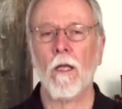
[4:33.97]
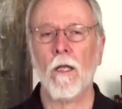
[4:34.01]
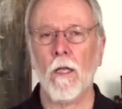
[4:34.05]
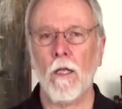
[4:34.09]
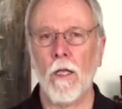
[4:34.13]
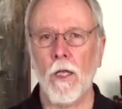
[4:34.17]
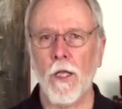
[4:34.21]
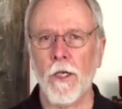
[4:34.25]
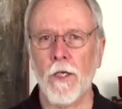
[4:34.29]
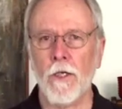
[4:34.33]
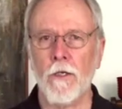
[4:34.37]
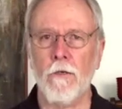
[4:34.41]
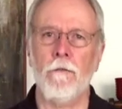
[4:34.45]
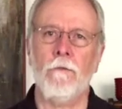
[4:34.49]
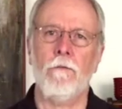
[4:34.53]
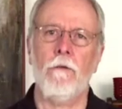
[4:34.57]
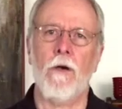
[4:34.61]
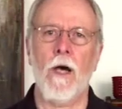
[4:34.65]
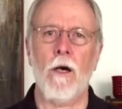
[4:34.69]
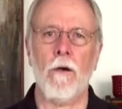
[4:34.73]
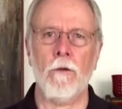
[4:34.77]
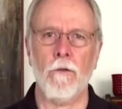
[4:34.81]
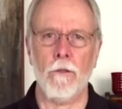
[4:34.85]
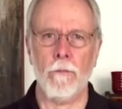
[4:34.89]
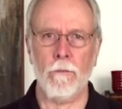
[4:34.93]
Lincoln
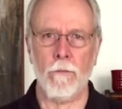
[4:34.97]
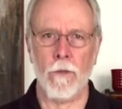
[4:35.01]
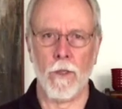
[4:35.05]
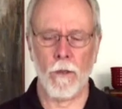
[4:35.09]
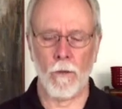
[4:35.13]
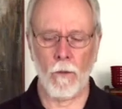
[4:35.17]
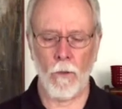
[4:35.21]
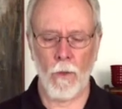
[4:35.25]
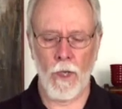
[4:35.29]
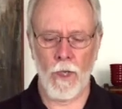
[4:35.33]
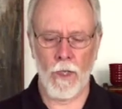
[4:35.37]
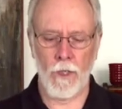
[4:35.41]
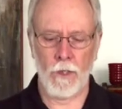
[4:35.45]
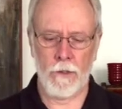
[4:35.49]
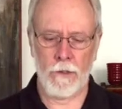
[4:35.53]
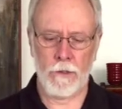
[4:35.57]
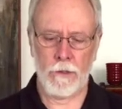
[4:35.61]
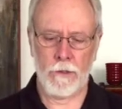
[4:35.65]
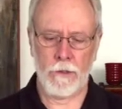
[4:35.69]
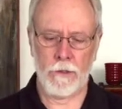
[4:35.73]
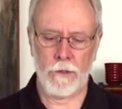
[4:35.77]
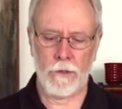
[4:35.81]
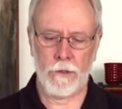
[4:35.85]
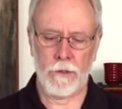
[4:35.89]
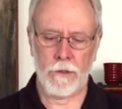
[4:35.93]
found a middle way,
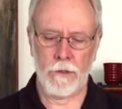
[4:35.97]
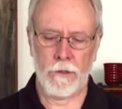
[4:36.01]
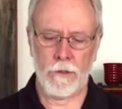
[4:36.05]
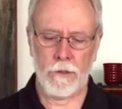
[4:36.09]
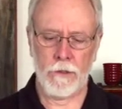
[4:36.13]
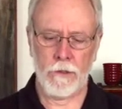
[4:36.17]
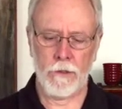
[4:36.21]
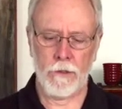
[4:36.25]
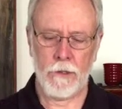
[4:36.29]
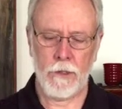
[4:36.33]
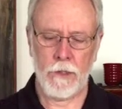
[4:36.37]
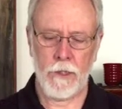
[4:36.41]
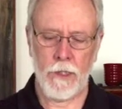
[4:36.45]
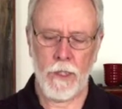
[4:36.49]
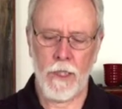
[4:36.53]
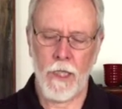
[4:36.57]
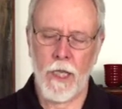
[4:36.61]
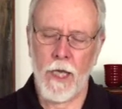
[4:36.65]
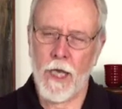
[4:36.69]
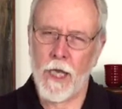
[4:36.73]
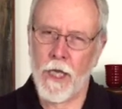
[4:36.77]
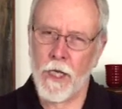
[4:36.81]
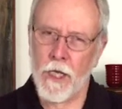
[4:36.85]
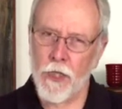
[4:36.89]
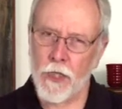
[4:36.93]

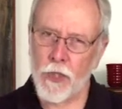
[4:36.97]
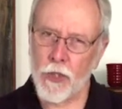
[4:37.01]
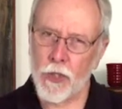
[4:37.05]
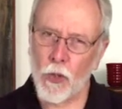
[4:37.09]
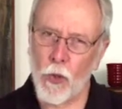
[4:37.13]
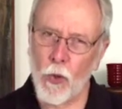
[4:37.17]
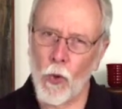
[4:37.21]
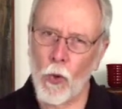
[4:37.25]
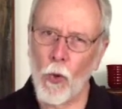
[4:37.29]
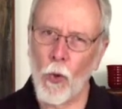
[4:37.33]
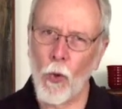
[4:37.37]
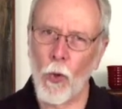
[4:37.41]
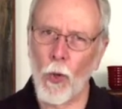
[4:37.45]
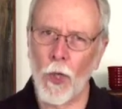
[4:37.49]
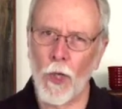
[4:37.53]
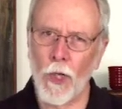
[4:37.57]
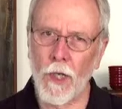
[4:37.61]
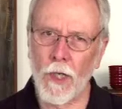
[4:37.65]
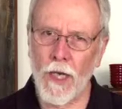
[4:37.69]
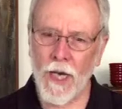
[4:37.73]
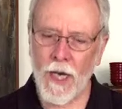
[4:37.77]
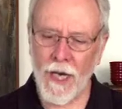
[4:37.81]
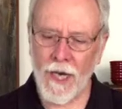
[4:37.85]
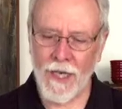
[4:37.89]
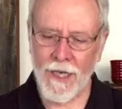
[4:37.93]
and his core
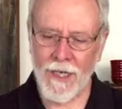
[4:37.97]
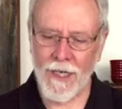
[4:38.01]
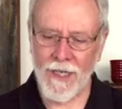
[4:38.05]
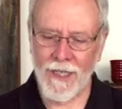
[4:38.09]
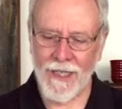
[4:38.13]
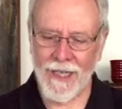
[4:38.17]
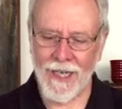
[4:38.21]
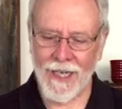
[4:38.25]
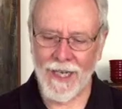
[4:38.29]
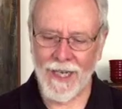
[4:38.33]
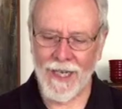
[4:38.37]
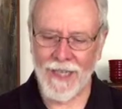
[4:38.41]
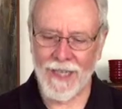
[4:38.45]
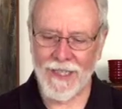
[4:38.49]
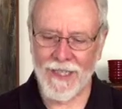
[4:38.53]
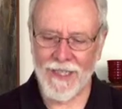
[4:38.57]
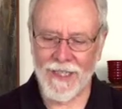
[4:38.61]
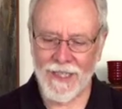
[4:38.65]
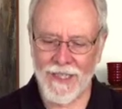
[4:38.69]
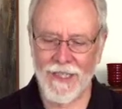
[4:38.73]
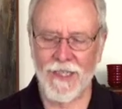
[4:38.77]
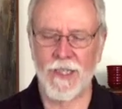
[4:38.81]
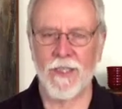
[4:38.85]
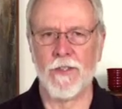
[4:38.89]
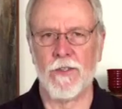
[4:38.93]
guiding
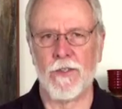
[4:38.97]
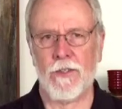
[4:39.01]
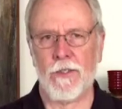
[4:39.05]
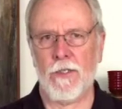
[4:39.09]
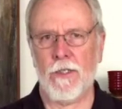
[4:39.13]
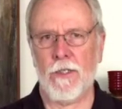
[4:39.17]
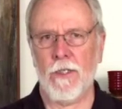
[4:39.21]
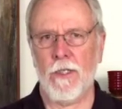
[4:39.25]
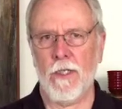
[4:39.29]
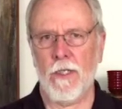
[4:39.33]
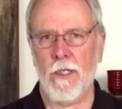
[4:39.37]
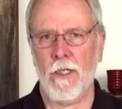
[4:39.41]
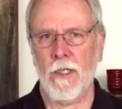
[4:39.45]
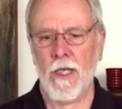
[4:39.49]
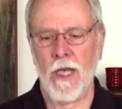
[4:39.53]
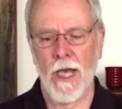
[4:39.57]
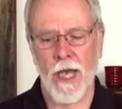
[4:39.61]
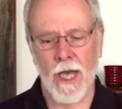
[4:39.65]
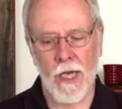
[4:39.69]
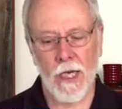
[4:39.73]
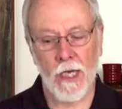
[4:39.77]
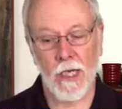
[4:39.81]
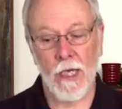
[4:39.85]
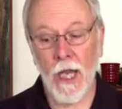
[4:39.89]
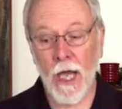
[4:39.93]
ideas
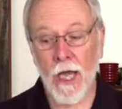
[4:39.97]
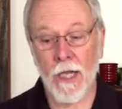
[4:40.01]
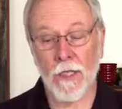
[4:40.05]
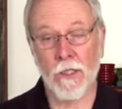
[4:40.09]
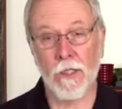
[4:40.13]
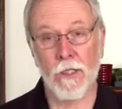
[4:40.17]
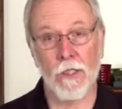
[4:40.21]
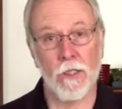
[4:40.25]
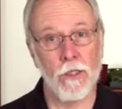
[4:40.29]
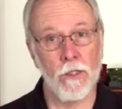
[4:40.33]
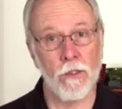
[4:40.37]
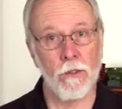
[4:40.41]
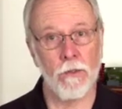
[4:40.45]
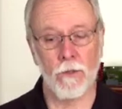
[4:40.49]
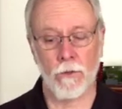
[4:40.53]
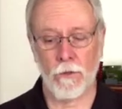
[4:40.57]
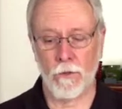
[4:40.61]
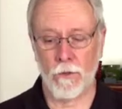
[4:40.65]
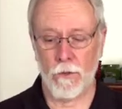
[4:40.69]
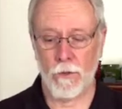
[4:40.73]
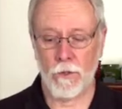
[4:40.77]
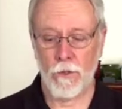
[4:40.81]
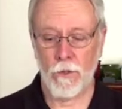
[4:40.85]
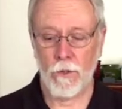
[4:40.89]
had a lot to do